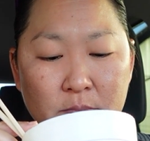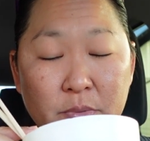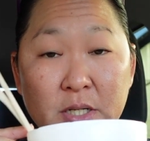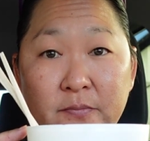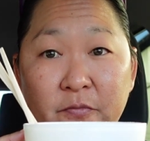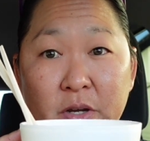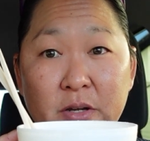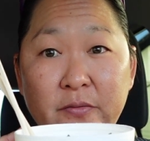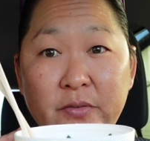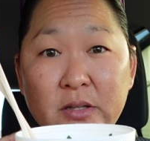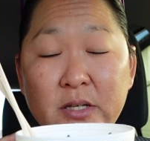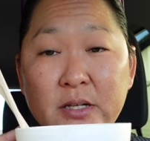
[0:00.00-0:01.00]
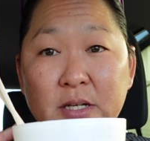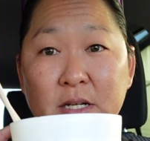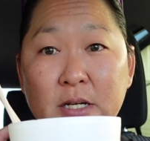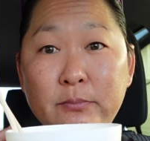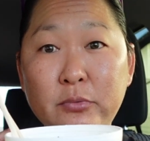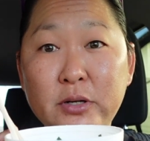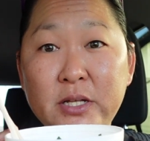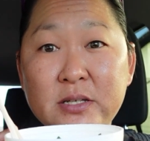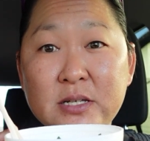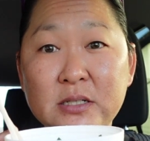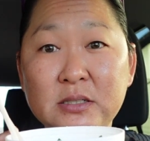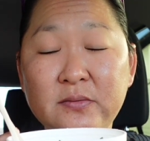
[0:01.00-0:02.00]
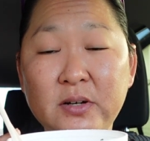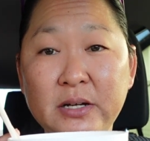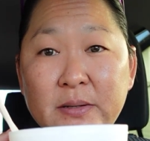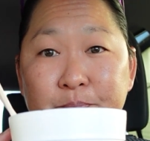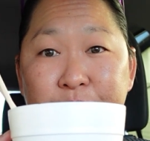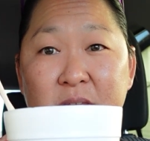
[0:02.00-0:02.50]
but very filling, and I'm pretty satisfied.